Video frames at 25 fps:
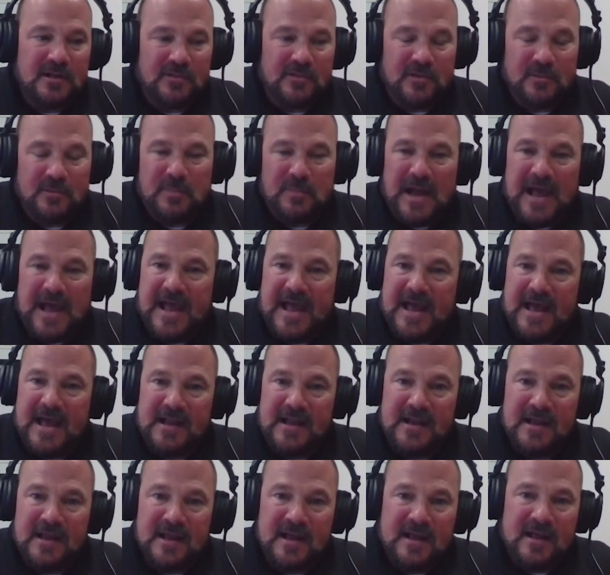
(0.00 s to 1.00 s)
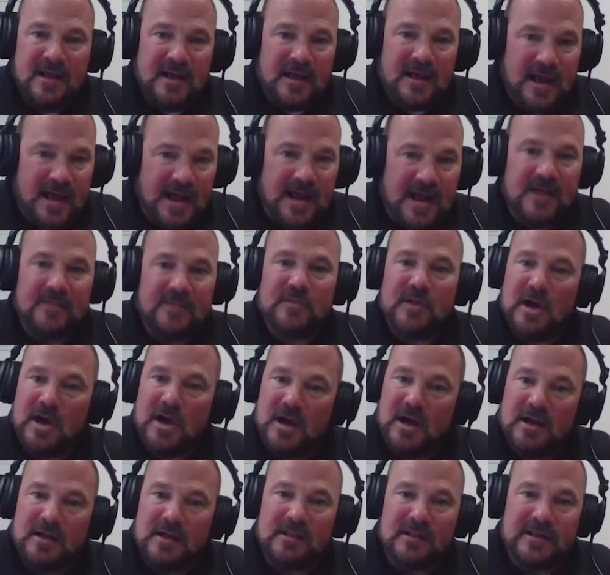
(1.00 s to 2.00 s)
the bad, and the
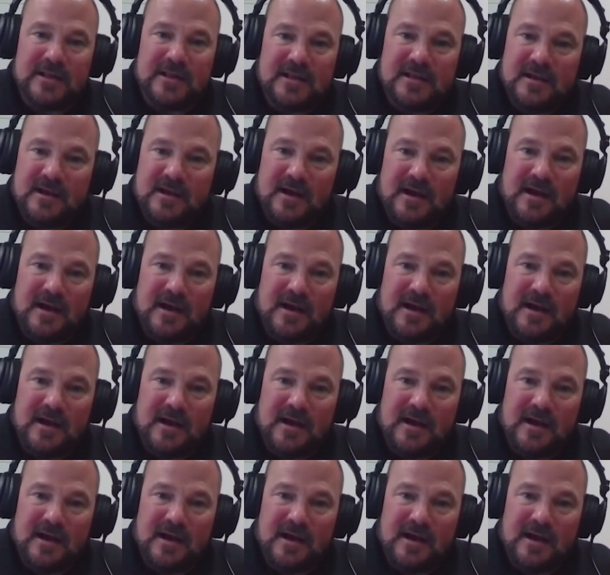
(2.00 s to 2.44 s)
ugly.